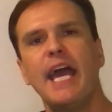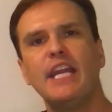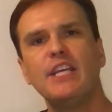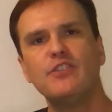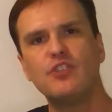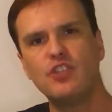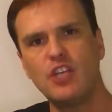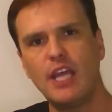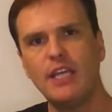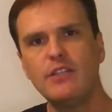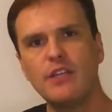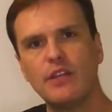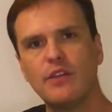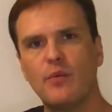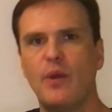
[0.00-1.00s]
and he's
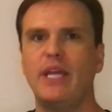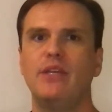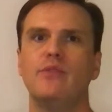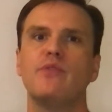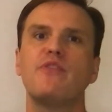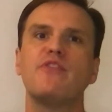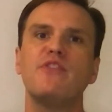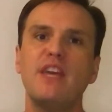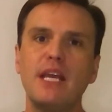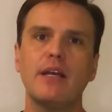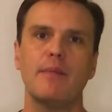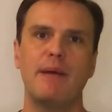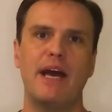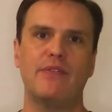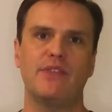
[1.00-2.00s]
changing the way you think
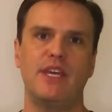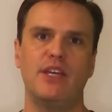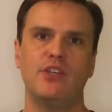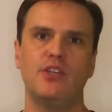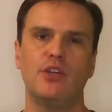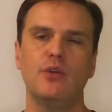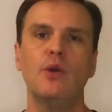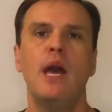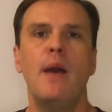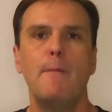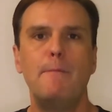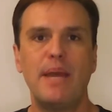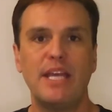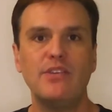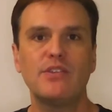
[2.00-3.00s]
about the issue
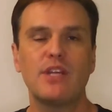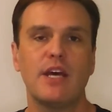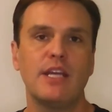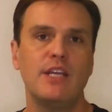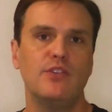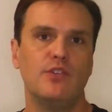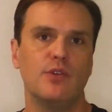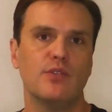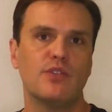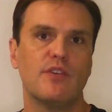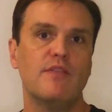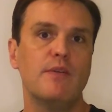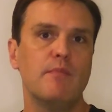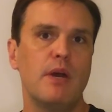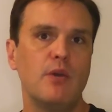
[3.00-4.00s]
based on his use
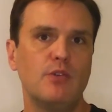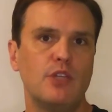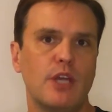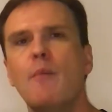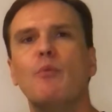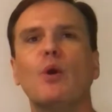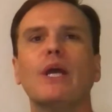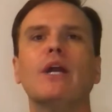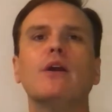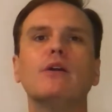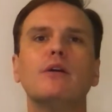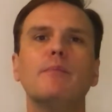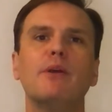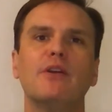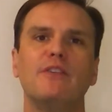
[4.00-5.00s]
of emotion. Boy,
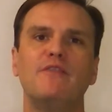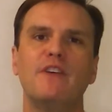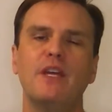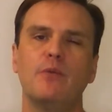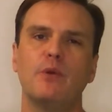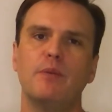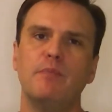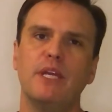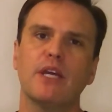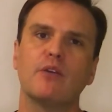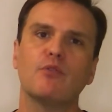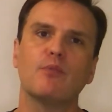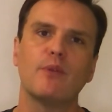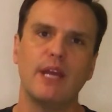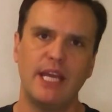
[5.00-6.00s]
Huckleberry Finn would be a
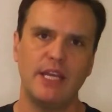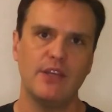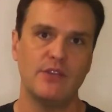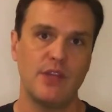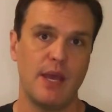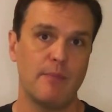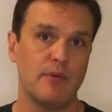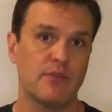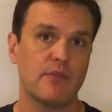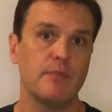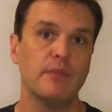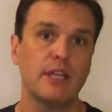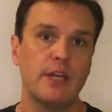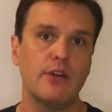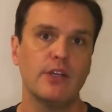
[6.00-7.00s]
great example
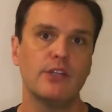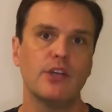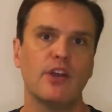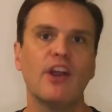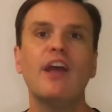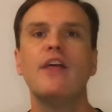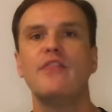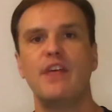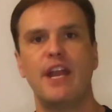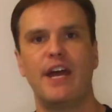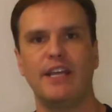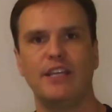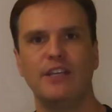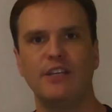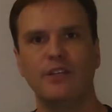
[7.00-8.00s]
from literature that
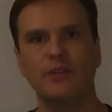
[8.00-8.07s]
I could